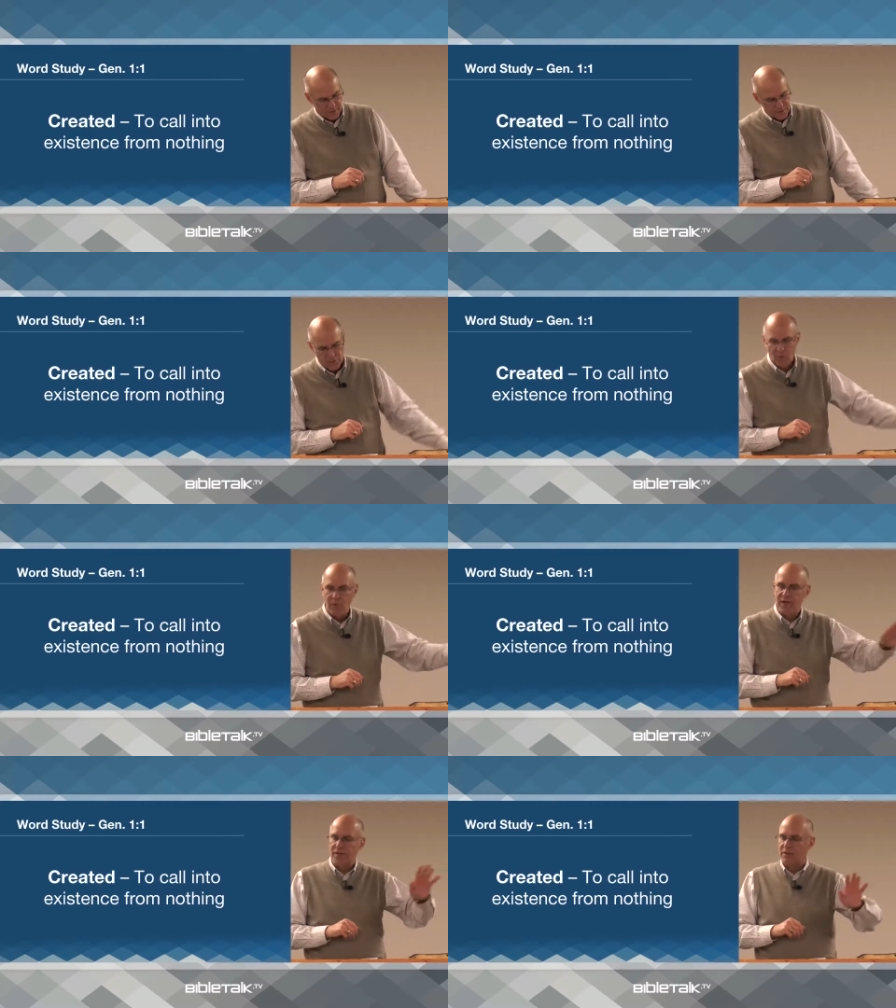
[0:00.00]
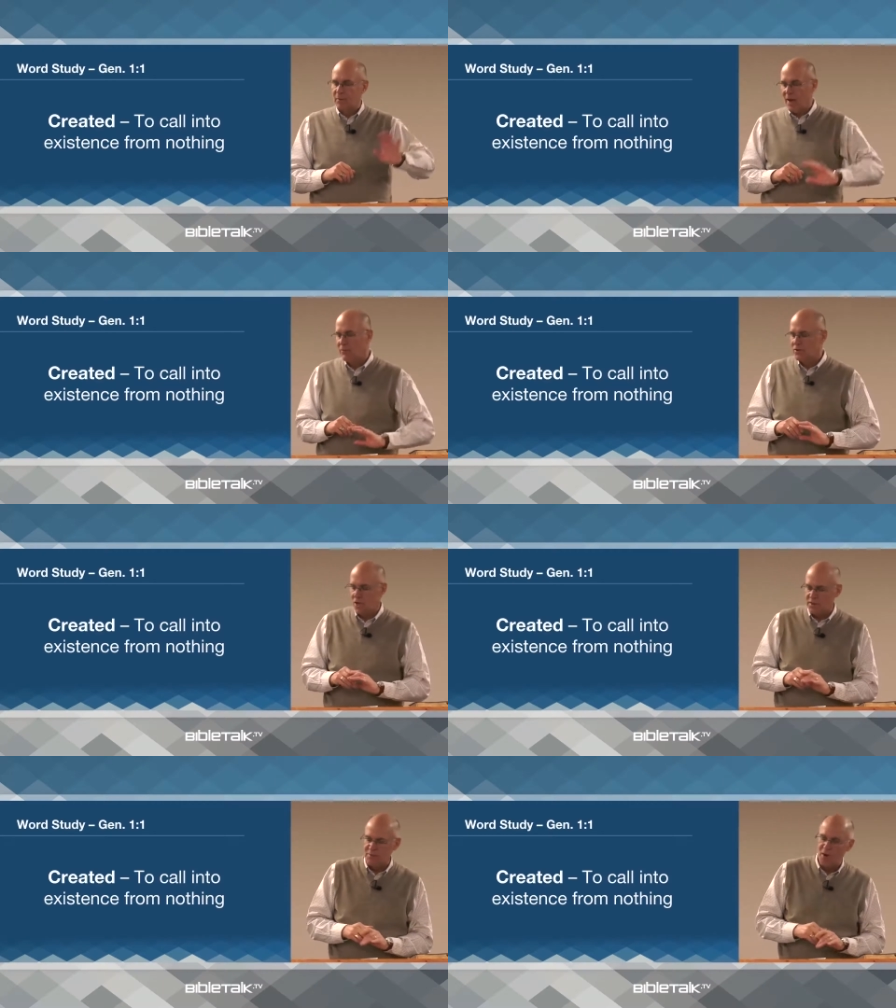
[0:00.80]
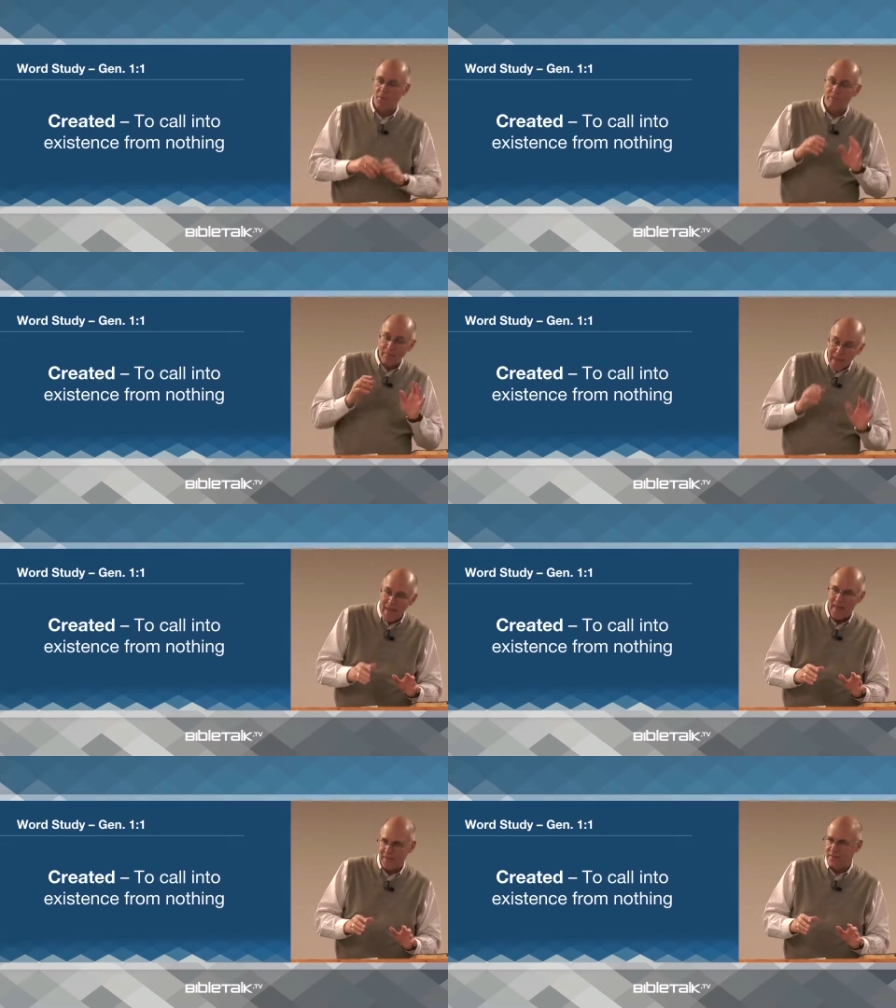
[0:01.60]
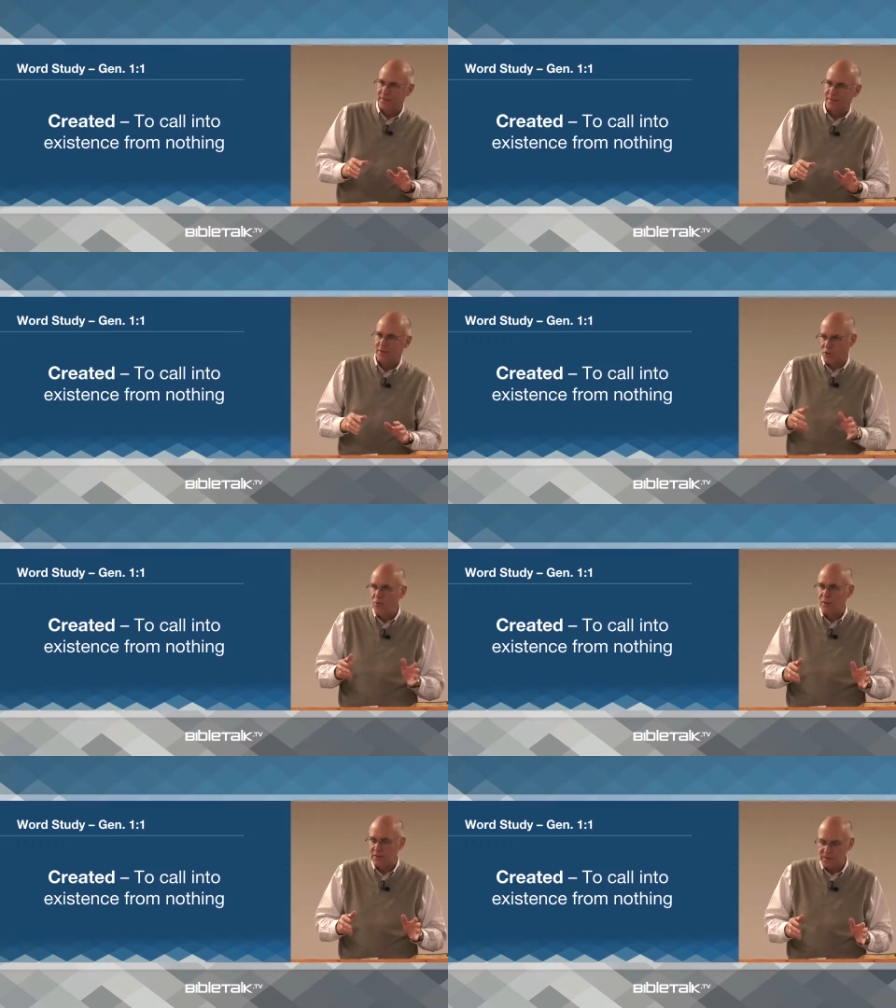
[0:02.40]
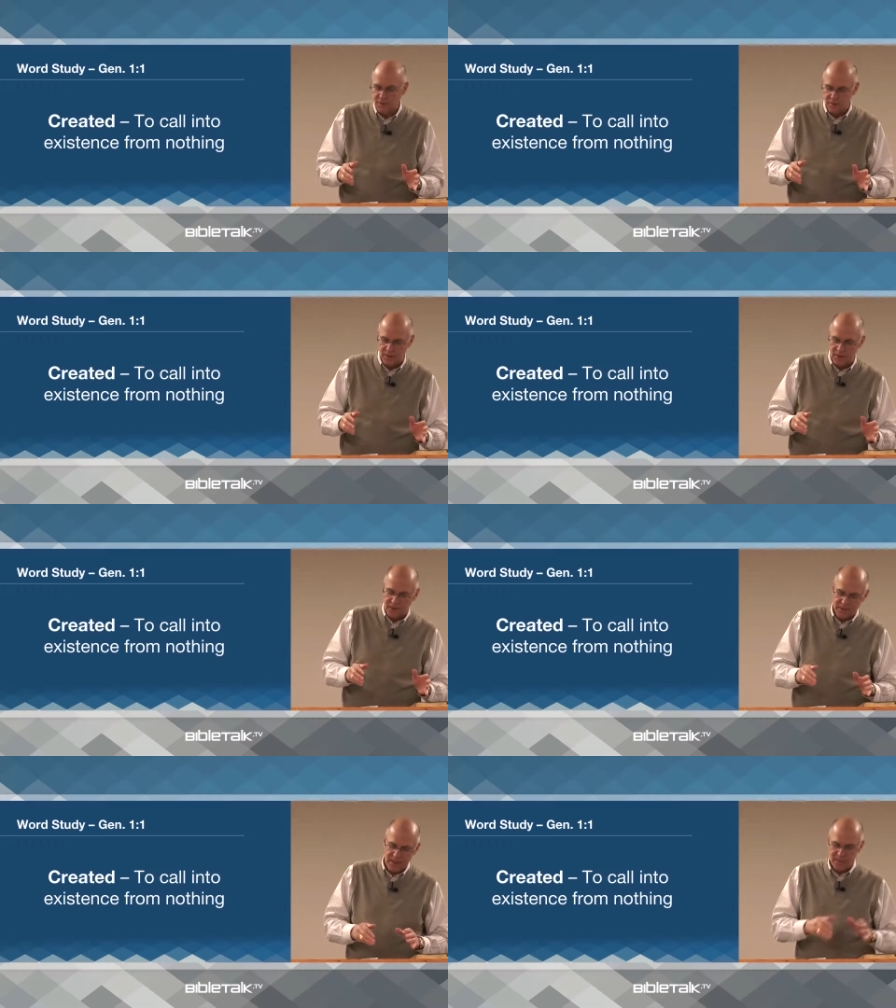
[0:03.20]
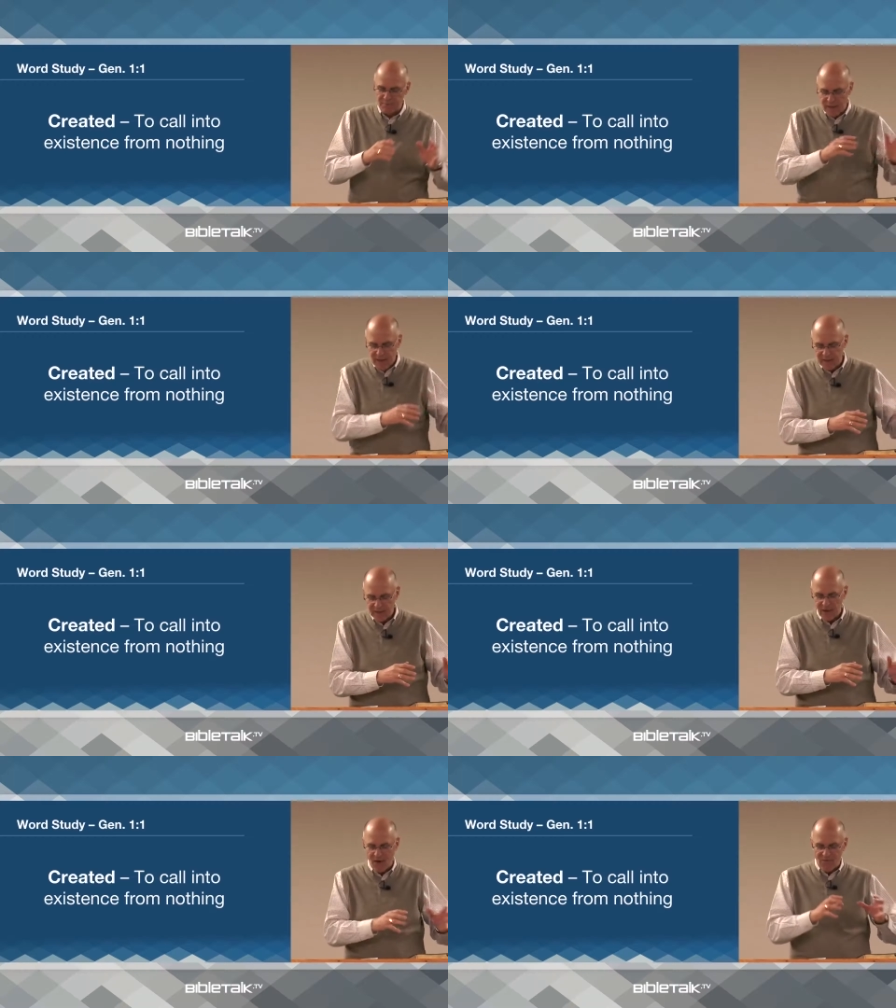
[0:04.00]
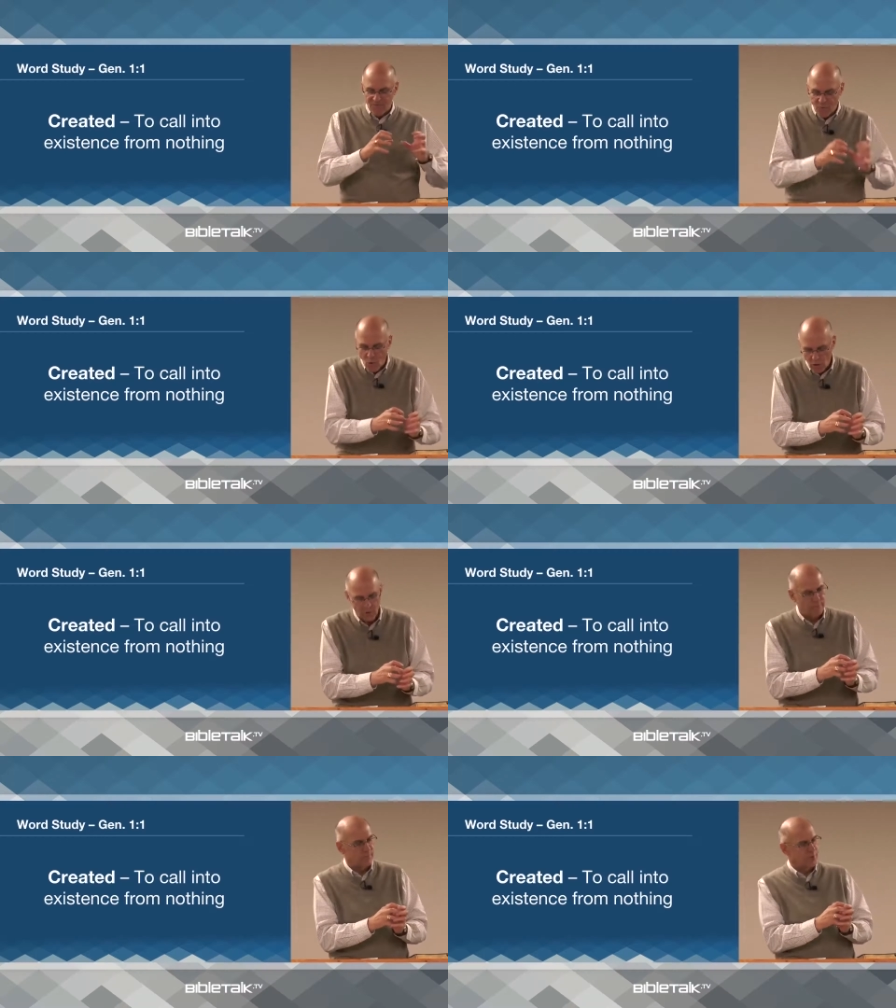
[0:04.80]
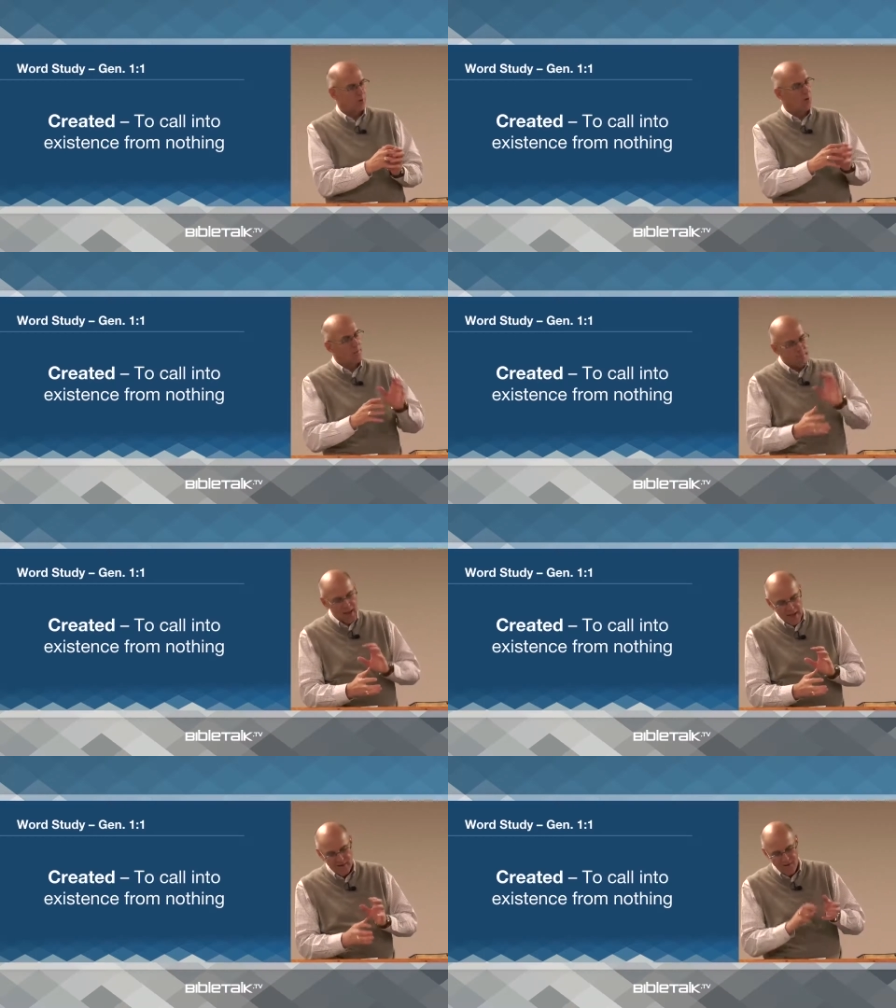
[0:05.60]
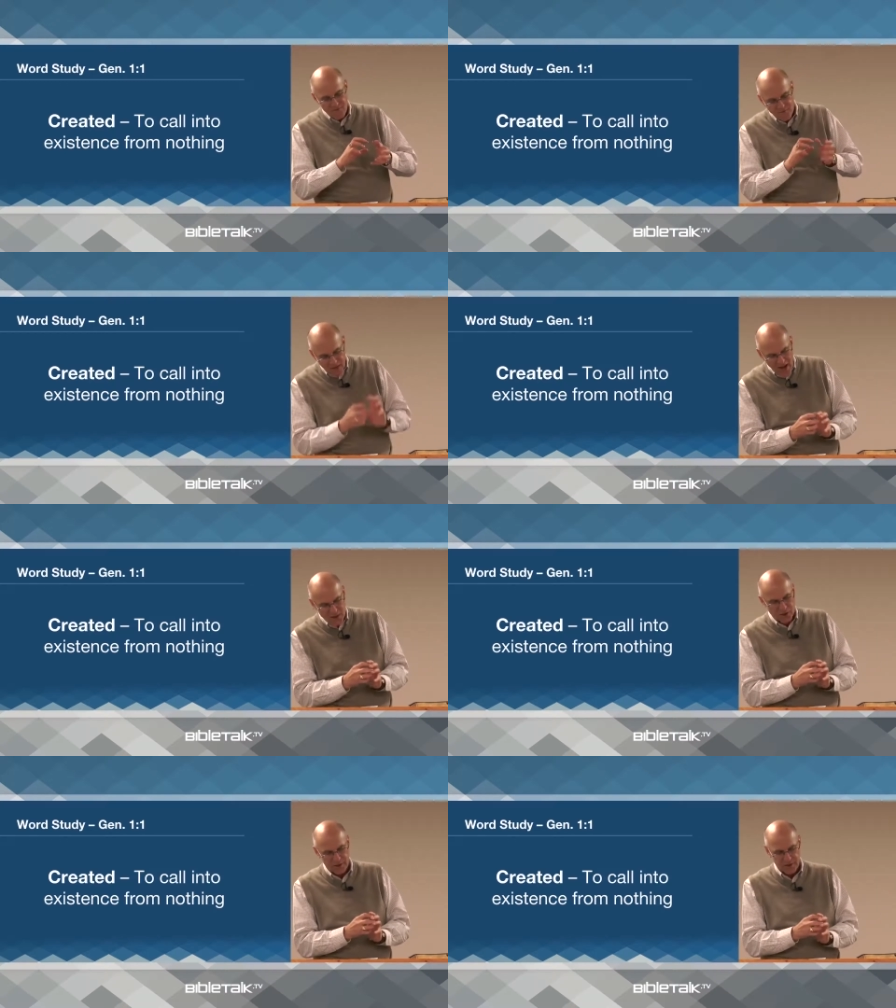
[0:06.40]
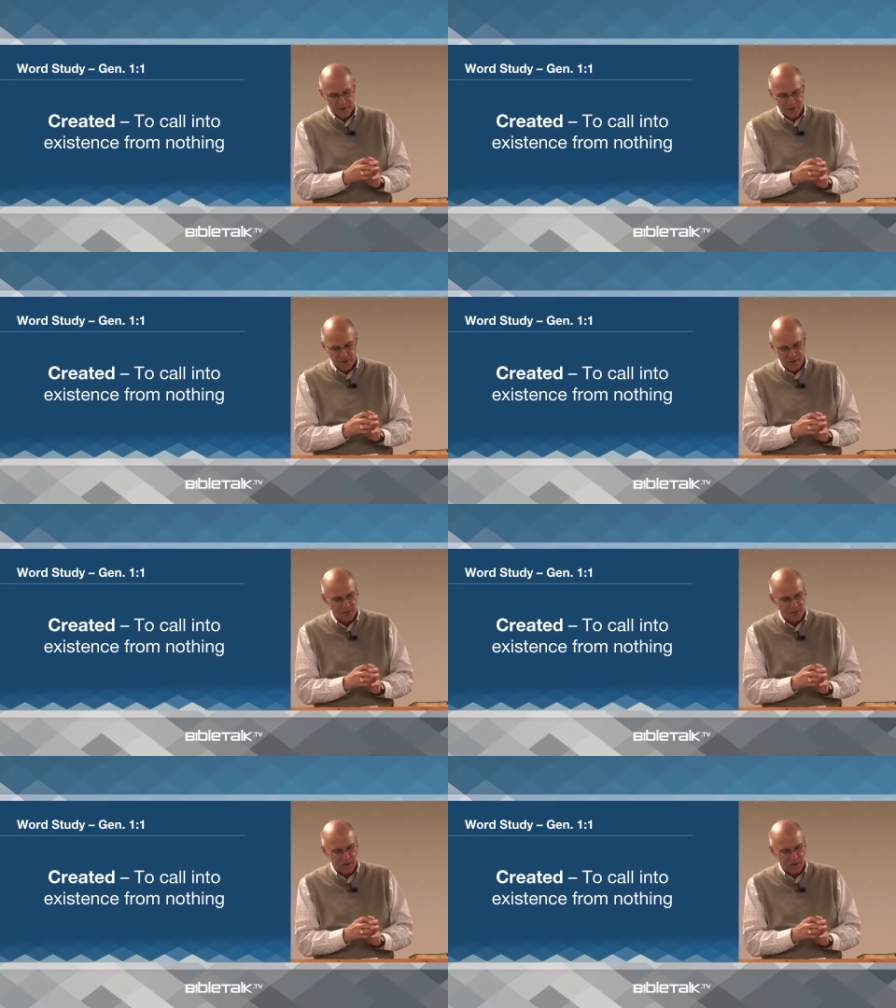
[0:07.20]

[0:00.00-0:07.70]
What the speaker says: So when the Bible talks about man, humans, It says man forms or man fashions,